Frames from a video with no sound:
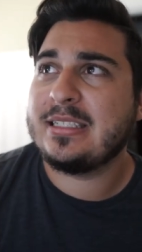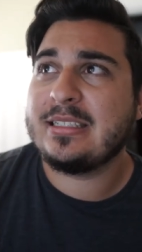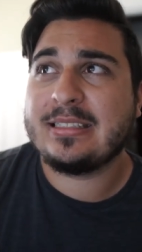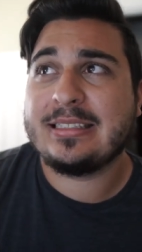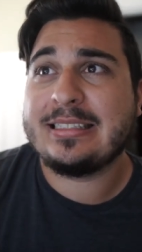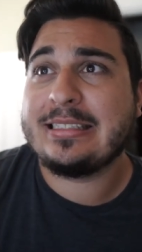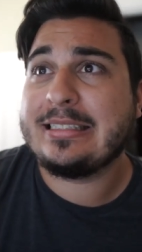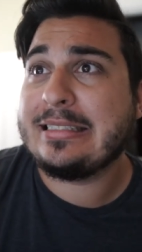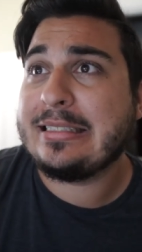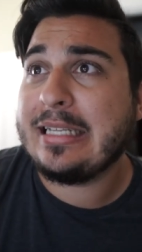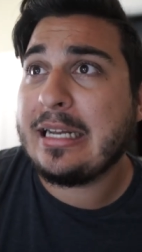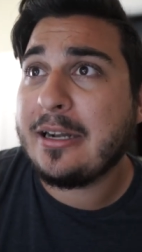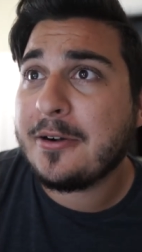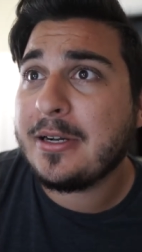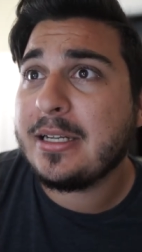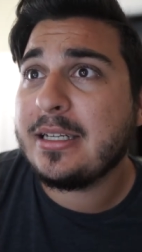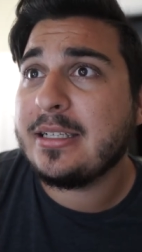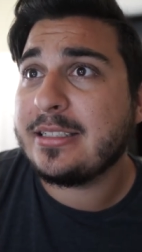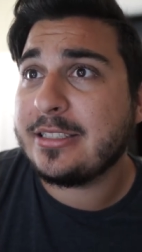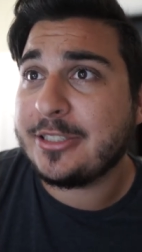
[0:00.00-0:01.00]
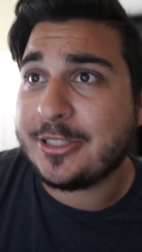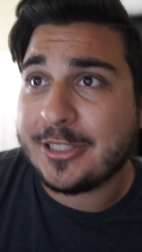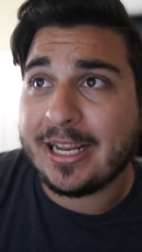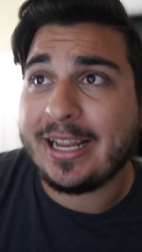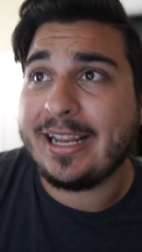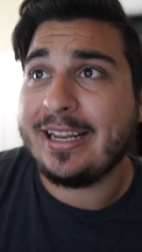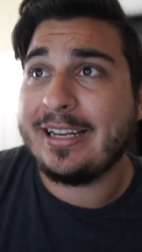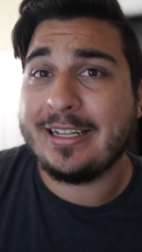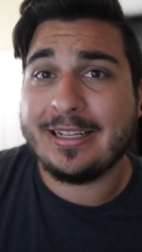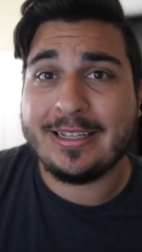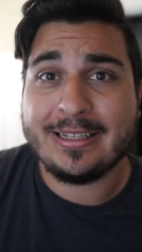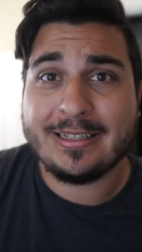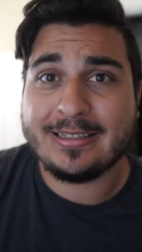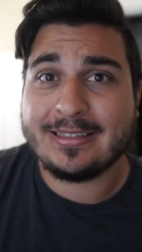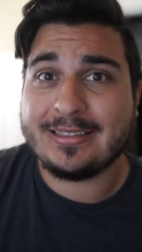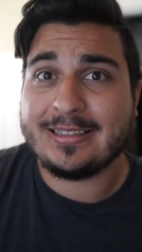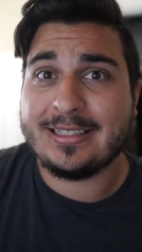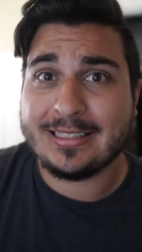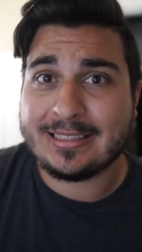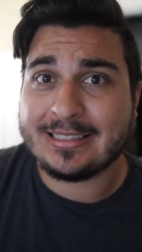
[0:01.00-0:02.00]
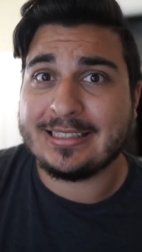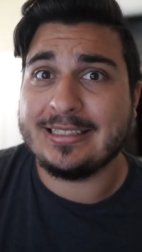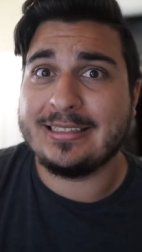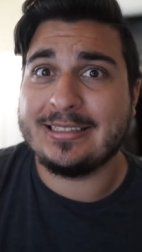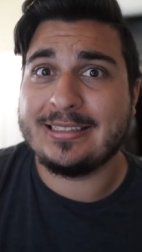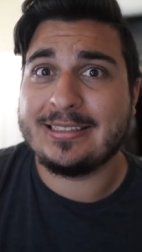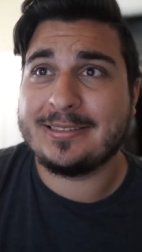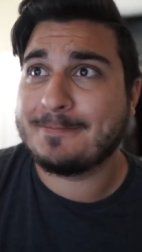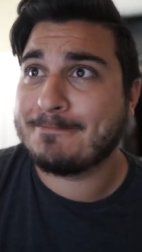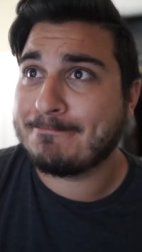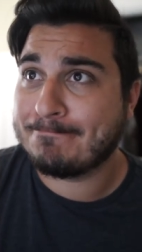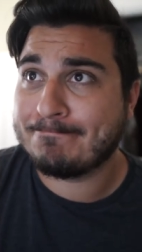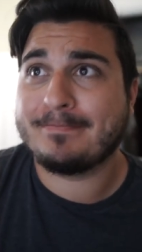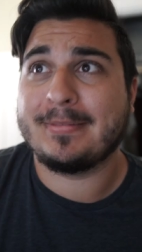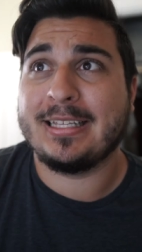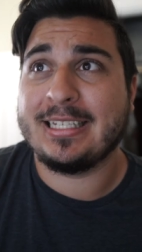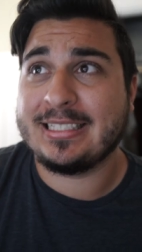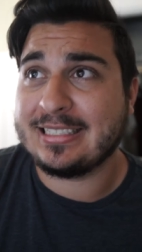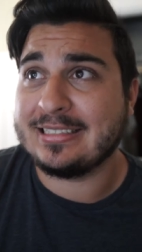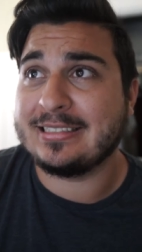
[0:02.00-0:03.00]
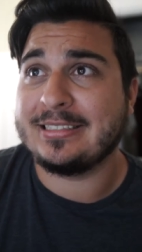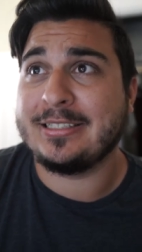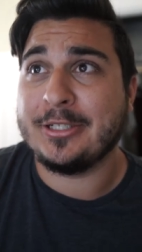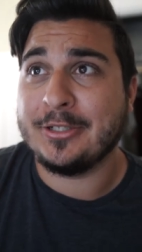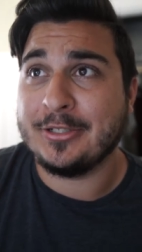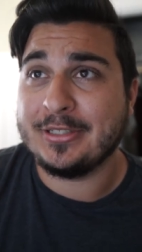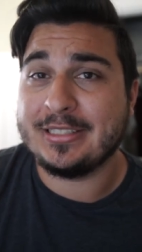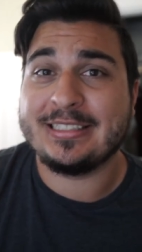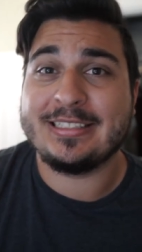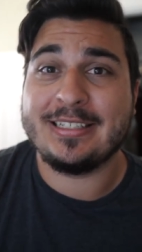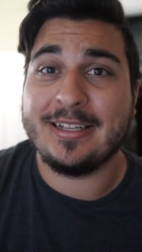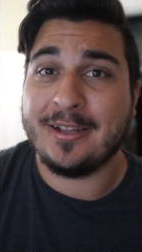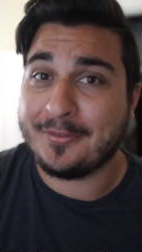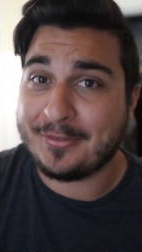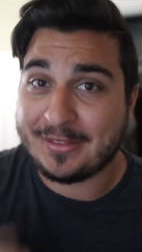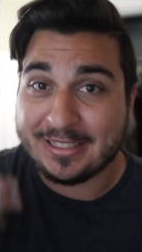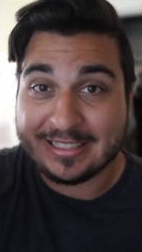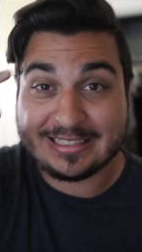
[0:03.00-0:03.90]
Sarah Jane, this is this is good stuff.